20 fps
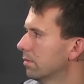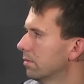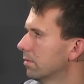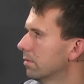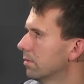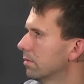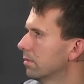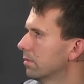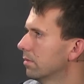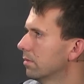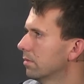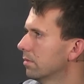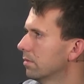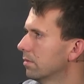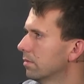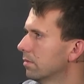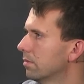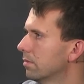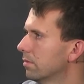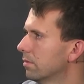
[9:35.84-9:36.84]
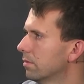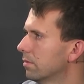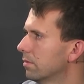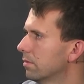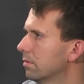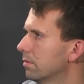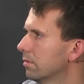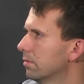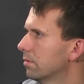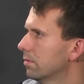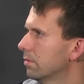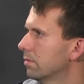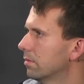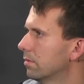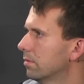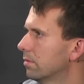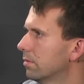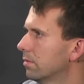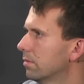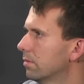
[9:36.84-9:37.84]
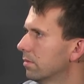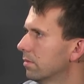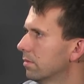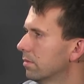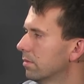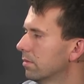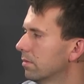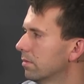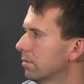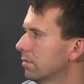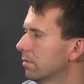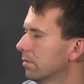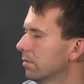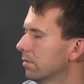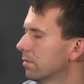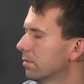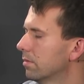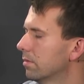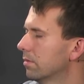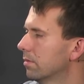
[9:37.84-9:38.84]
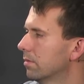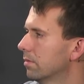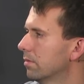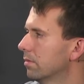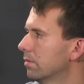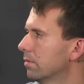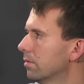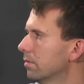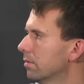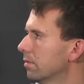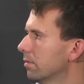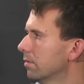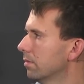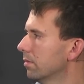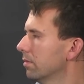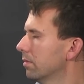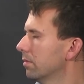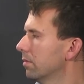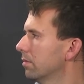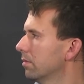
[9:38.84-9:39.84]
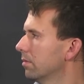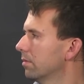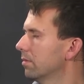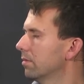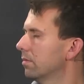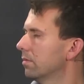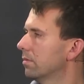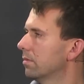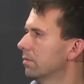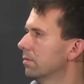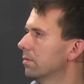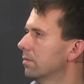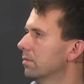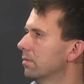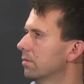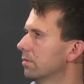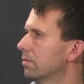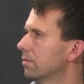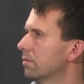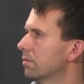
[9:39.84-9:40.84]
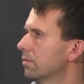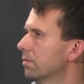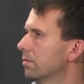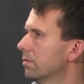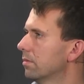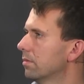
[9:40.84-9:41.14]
The person shown says nothing.